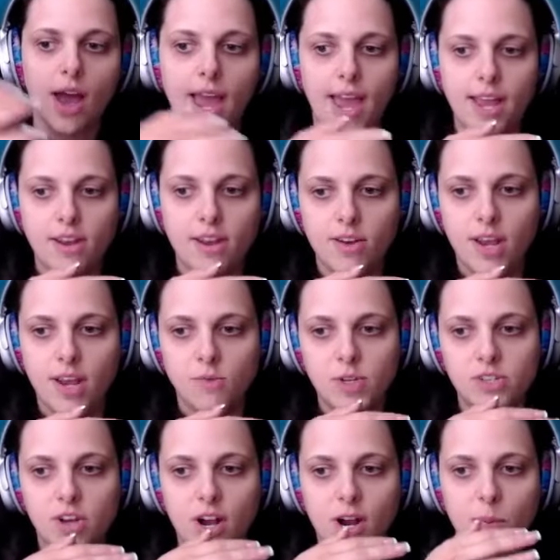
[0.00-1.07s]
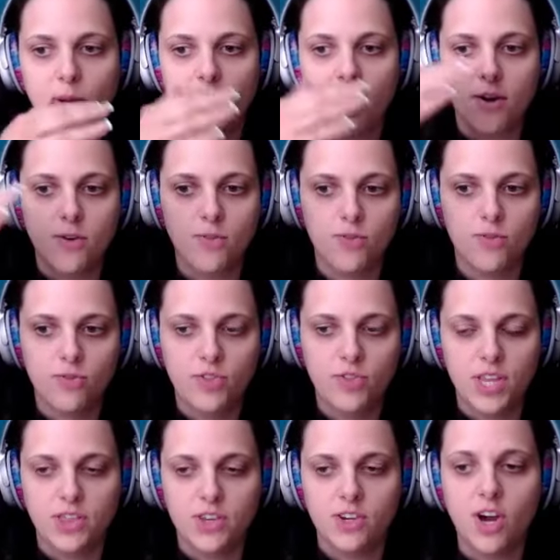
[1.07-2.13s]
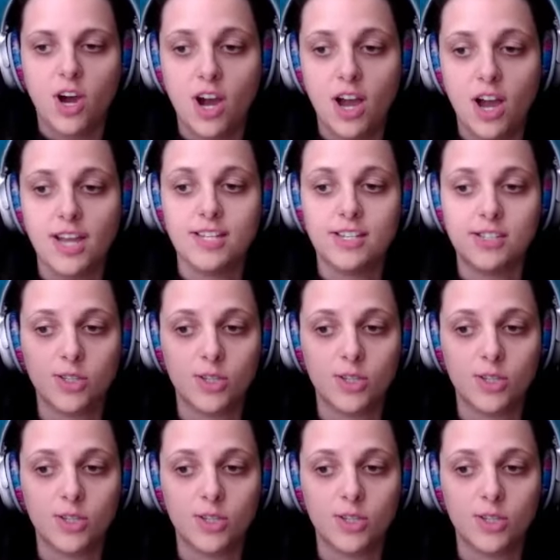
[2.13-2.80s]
And we talk about that the cause